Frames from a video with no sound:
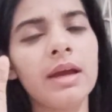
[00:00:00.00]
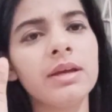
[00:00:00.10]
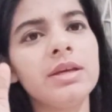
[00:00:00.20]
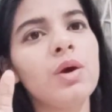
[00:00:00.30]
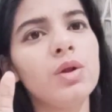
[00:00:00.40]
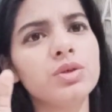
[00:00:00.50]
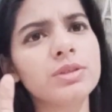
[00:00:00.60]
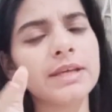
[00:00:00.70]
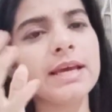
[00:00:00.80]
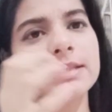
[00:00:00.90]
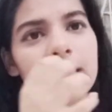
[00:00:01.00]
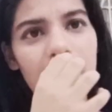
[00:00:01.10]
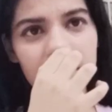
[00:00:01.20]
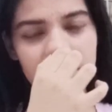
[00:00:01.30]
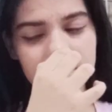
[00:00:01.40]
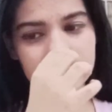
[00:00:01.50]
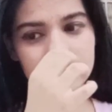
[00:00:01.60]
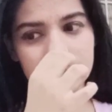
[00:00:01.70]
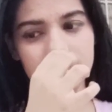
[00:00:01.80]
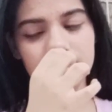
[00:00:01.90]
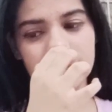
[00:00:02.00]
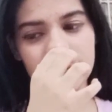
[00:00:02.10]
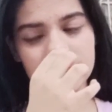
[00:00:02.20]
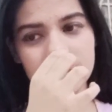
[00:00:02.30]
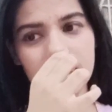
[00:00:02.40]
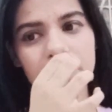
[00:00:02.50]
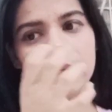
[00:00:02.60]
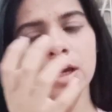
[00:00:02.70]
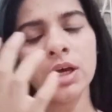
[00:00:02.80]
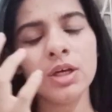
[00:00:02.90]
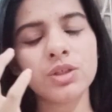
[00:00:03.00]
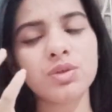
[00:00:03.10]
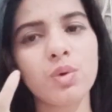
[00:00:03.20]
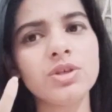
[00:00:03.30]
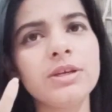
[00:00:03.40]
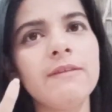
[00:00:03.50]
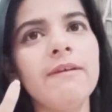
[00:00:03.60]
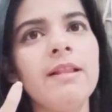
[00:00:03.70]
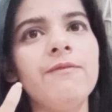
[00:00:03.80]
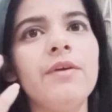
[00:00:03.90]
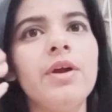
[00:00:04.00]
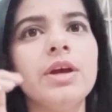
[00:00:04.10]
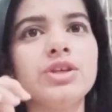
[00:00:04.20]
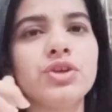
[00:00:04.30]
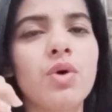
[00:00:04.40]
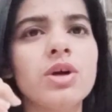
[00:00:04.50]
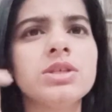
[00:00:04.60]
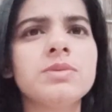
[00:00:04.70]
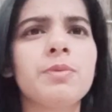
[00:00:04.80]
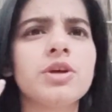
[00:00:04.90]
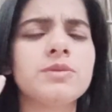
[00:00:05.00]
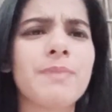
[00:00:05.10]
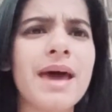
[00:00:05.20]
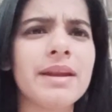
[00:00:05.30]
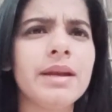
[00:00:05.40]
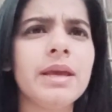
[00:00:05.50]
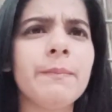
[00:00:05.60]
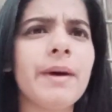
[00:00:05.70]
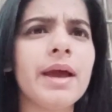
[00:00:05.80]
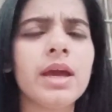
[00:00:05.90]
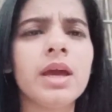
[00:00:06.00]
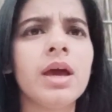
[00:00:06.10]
he also says and says that social welfare assures prosperity by